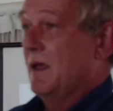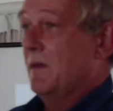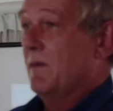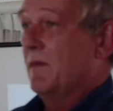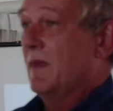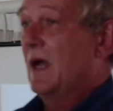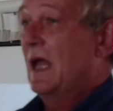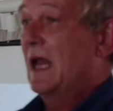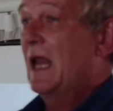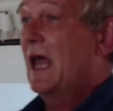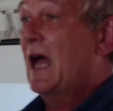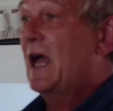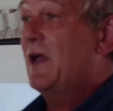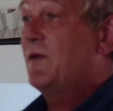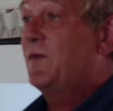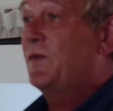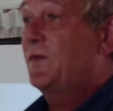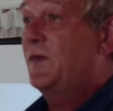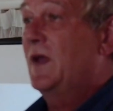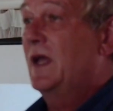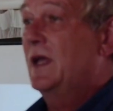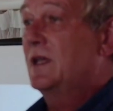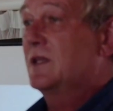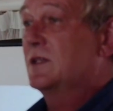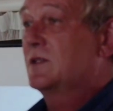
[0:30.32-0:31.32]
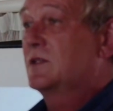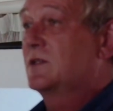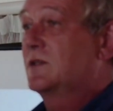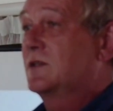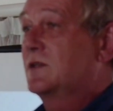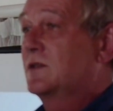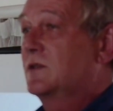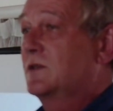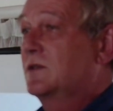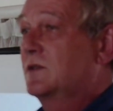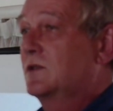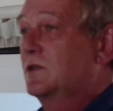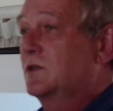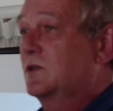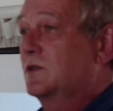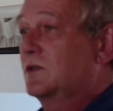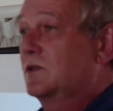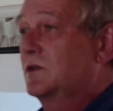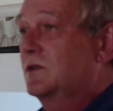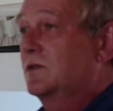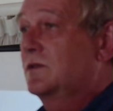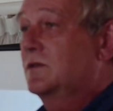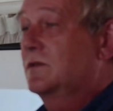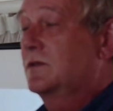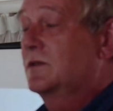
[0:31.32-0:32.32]
My life has
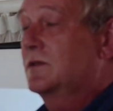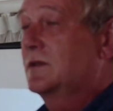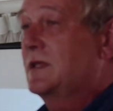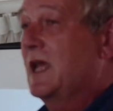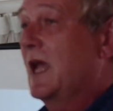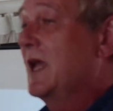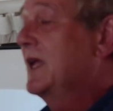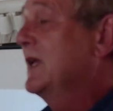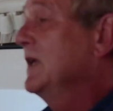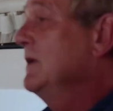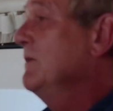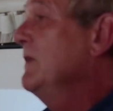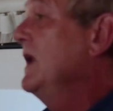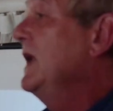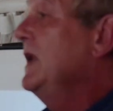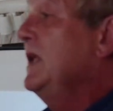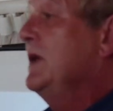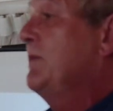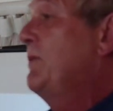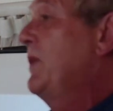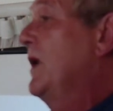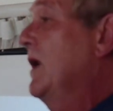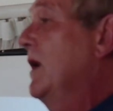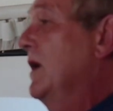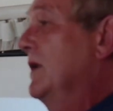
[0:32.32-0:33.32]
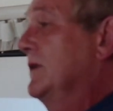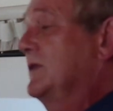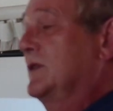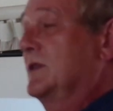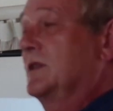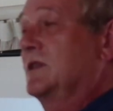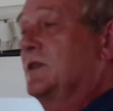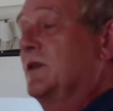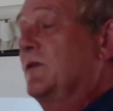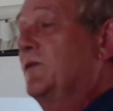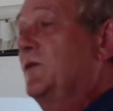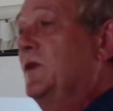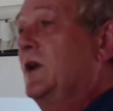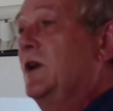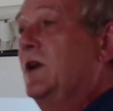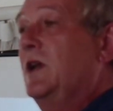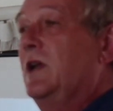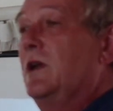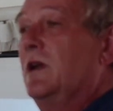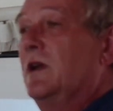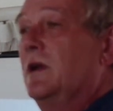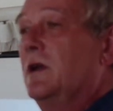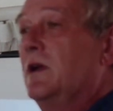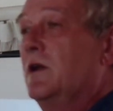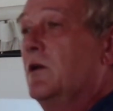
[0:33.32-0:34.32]
taken many paths. It's a
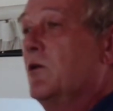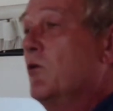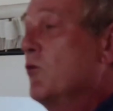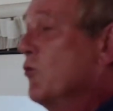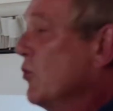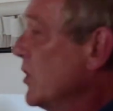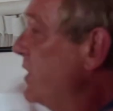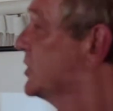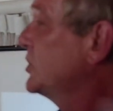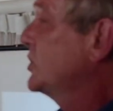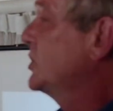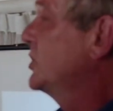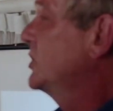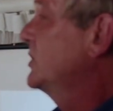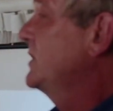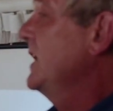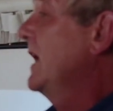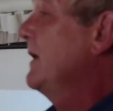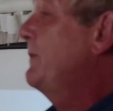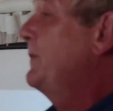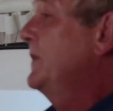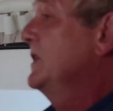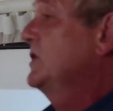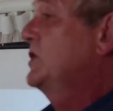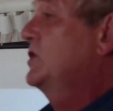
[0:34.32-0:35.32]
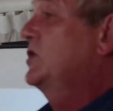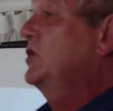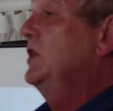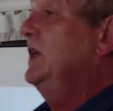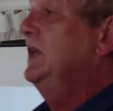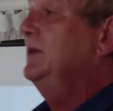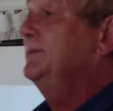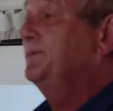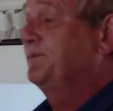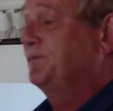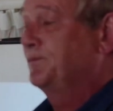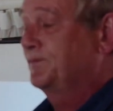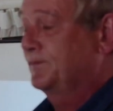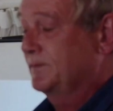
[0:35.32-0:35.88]
very rich tapestry